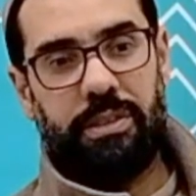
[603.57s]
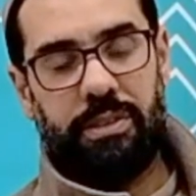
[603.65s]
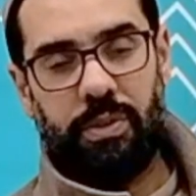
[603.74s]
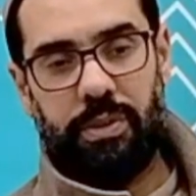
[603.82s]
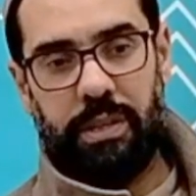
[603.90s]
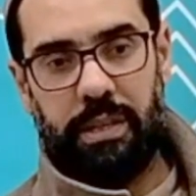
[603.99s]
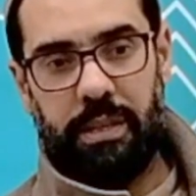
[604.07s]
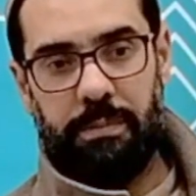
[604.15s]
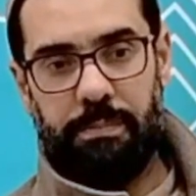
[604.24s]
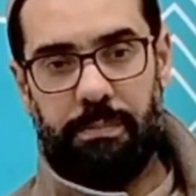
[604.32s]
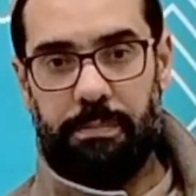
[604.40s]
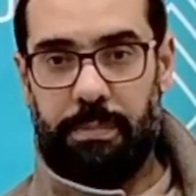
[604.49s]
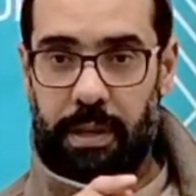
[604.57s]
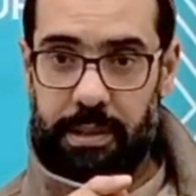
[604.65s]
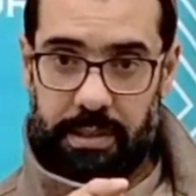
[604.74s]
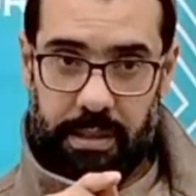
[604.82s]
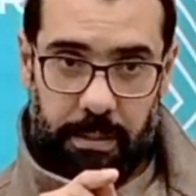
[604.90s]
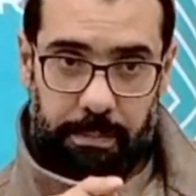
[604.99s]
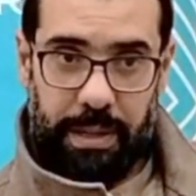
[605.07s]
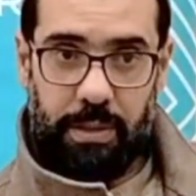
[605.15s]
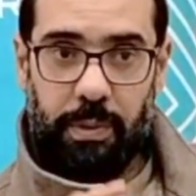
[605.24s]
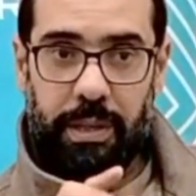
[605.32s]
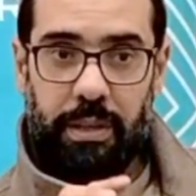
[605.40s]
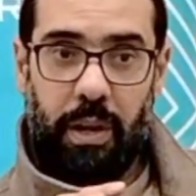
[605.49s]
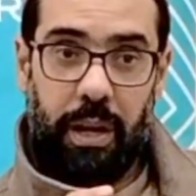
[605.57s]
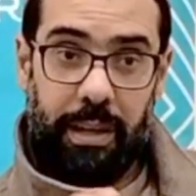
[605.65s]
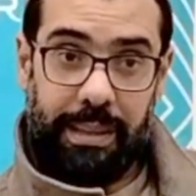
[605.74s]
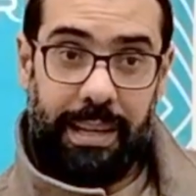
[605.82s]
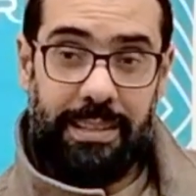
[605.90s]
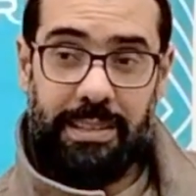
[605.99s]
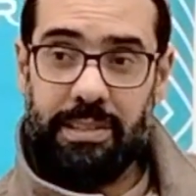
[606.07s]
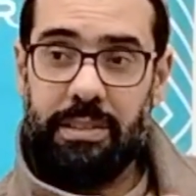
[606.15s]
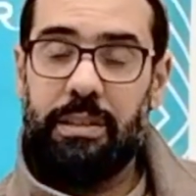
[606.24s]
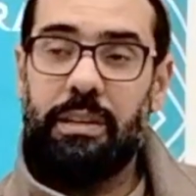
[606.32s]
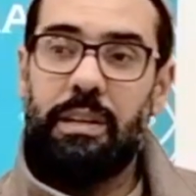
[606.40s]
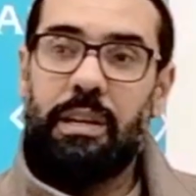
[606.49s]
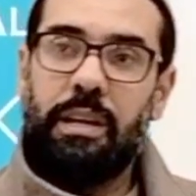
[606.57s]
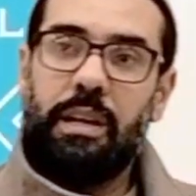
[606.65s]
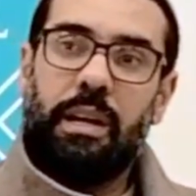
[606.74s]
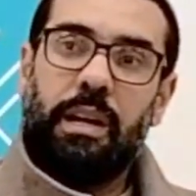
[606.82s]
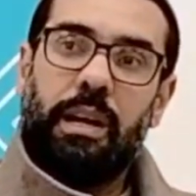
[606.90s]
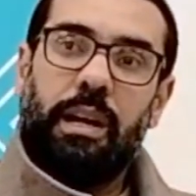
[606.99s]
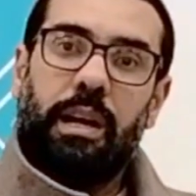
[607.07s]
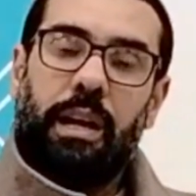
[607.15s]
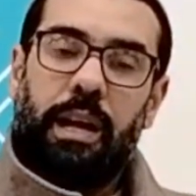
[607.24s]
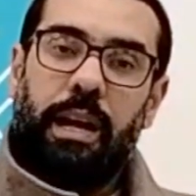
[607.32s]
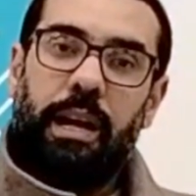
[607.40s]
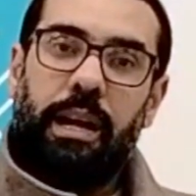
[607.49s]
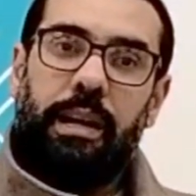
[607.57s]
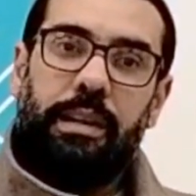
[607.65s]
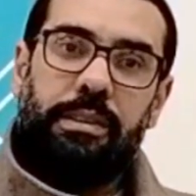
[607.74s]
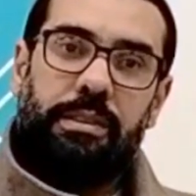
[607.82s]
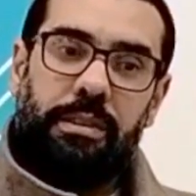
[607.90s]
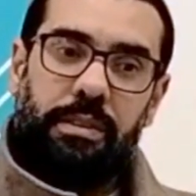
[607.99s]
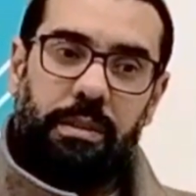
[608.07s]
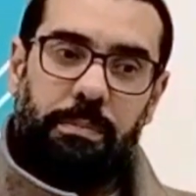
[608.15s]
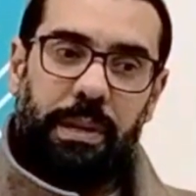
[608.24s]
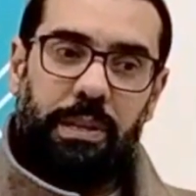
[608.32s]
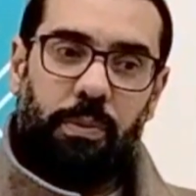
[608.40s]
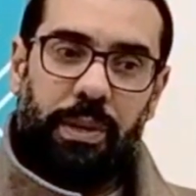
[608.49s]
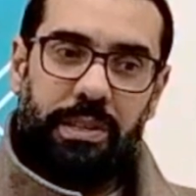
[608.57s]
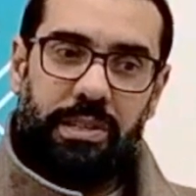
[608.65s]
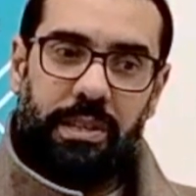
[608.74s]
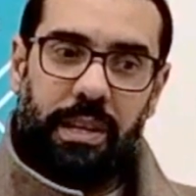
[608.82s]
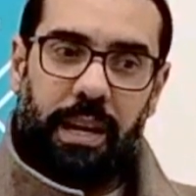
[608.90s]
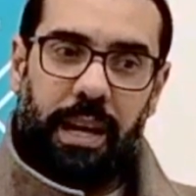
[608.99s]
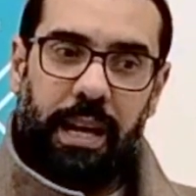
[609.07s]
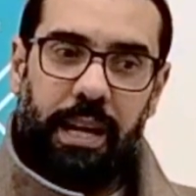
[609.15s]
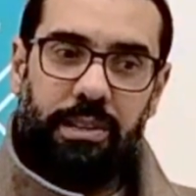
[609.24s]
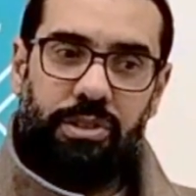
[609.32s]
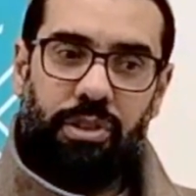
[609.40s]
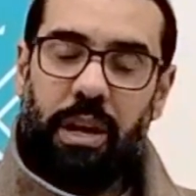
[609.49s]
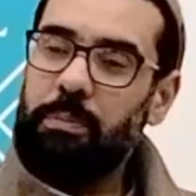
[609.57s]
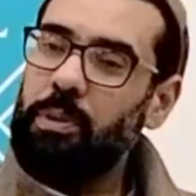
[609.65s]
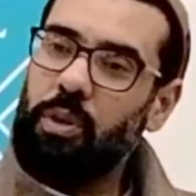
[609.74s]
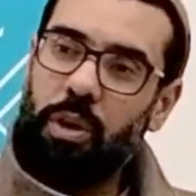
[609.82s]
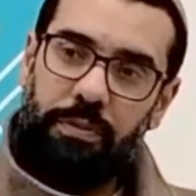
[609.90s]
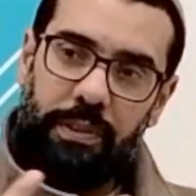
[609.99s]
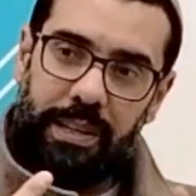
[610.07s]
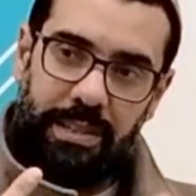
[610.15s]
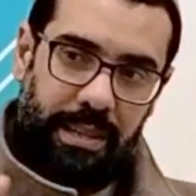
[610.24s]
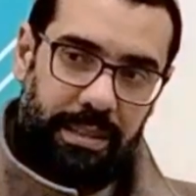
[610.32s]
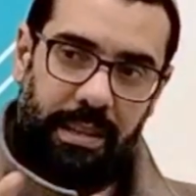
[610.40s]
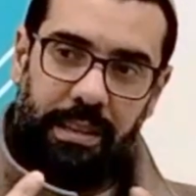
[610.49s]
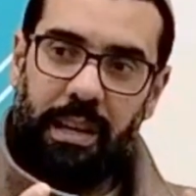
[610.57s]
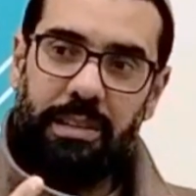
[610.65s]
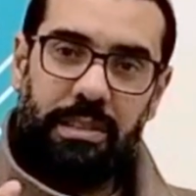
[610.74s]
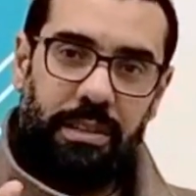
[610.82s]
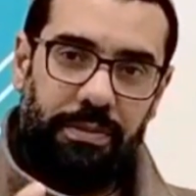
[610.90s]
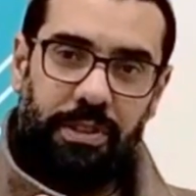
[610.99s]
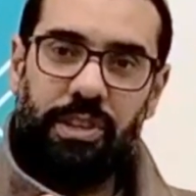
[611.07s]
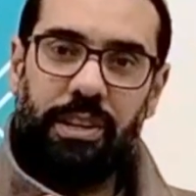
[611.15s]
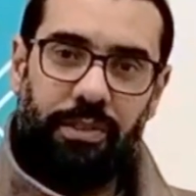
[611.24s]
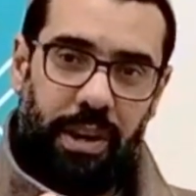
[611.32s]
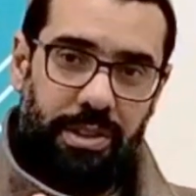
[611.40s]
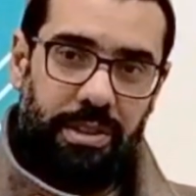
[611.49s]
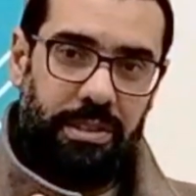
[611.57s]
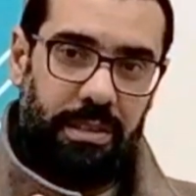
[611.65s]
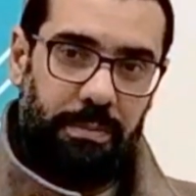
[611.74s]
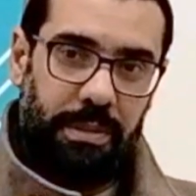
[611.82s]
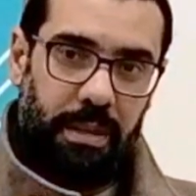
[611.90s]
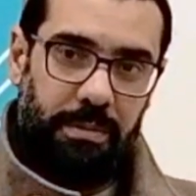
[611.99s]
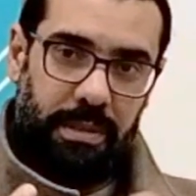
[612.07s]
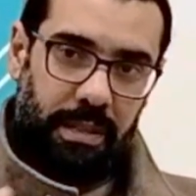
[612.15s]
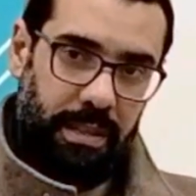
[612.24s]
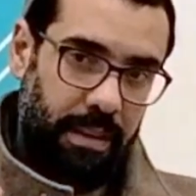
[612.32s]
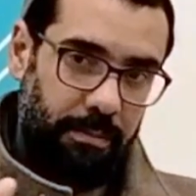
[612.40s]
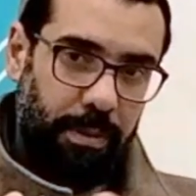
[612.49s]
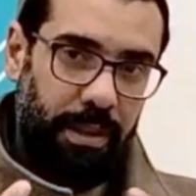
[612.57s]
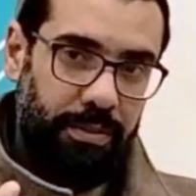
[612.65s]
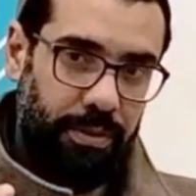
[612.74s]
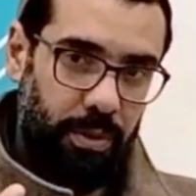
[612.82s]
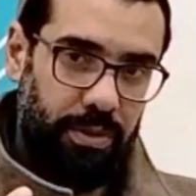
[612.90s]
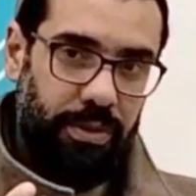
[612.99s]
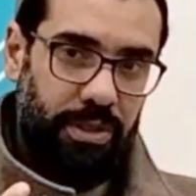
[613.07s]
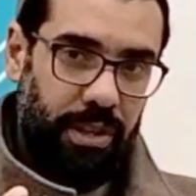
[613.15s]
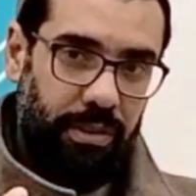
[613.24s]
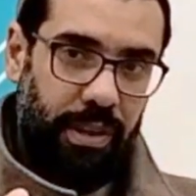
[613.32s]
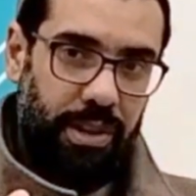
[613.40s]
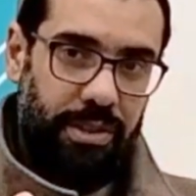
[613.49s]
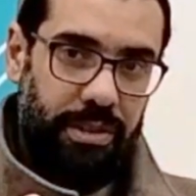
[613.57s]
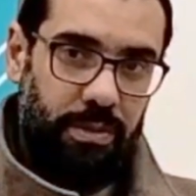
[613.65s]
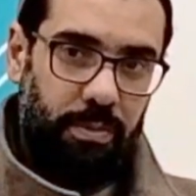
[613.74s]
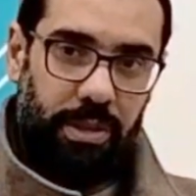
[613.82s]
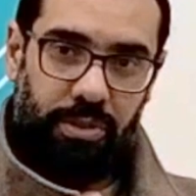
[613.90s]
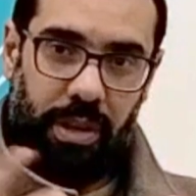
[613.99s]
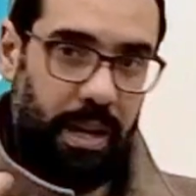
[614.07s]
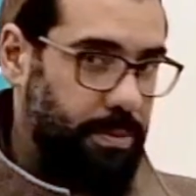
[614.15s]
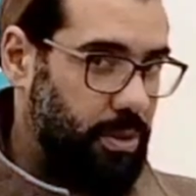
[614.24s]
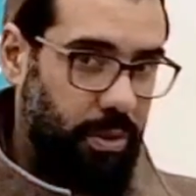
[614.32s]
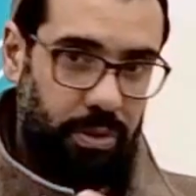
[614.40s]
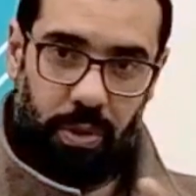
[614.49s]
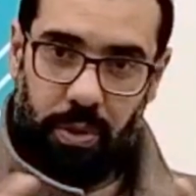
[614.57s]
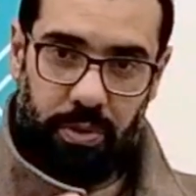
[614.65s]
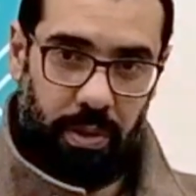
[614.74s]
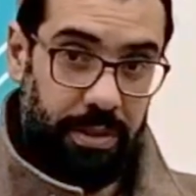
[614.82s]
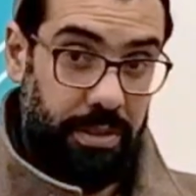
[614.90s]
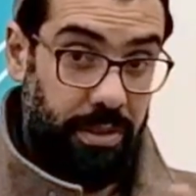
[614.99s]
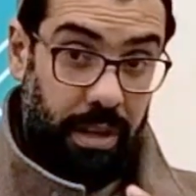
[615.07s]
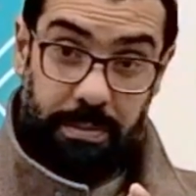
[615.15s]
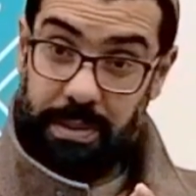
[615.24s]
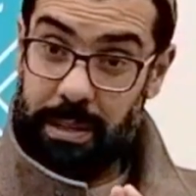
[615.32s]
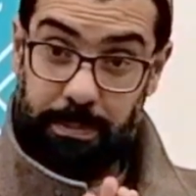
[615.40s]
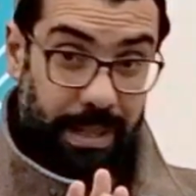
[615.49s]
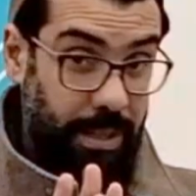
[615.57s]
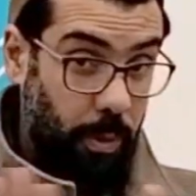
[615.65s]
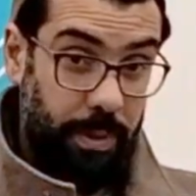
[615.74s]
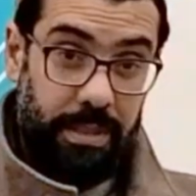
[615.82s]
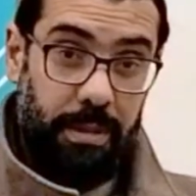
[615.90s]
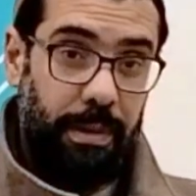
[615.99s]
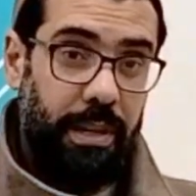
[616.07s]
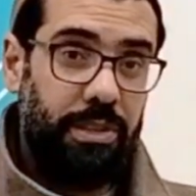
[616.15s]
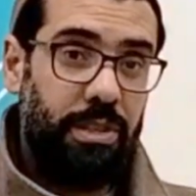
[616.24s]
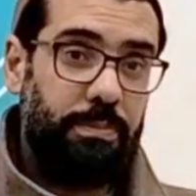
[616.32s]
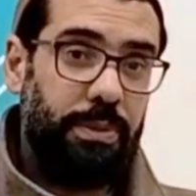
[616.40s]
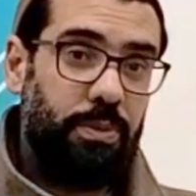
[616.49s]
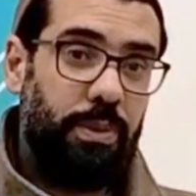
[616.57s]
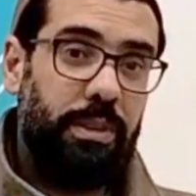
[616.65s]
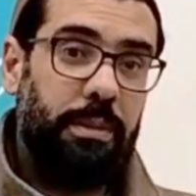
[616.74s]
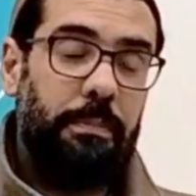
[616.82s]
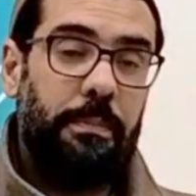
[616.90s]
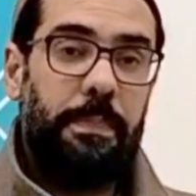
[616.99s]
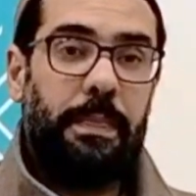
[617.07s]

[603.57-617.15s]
into the Bedouin heartlands, and the Bedouins had tribal conflicts that had lasted for generations sometimes. They'd have blood feuds for generations where tribes don't talk to other tribes, there'd be no intermarriages between them.